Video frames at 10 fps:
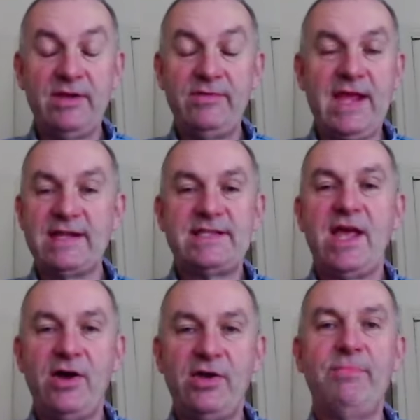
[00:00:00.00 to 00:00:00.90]
Yes, they
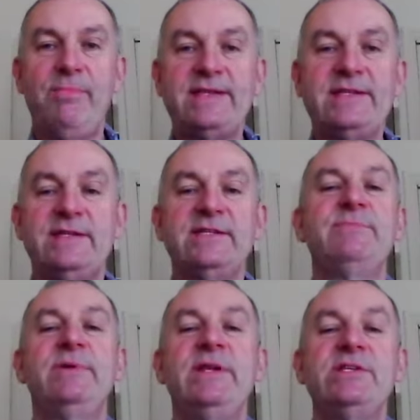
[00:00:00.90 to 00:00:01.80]
are competitors,
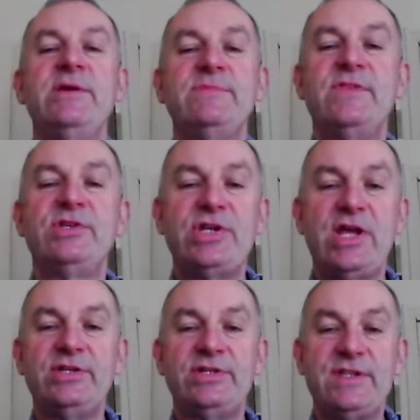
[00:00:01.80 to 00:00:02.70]
but in terms of the
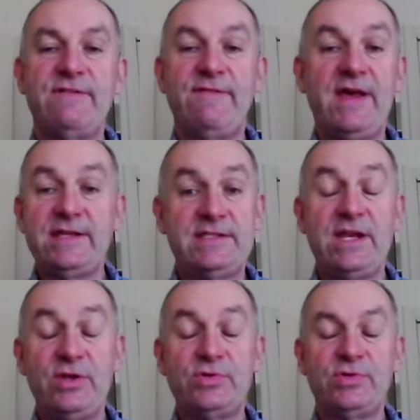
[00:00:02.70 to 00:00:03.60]
challenges they face, they
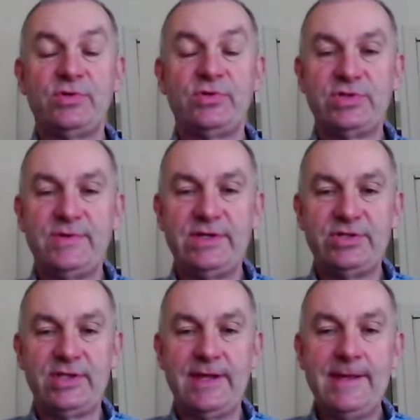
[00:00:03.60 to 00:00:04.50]
do talk to each
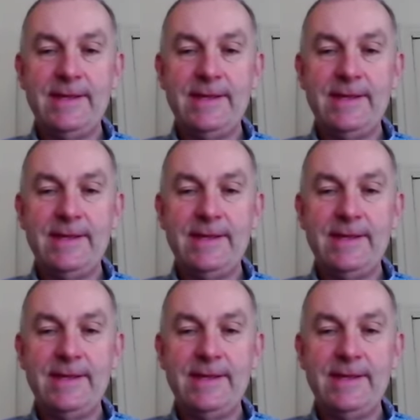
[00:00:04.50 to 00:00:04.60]
other.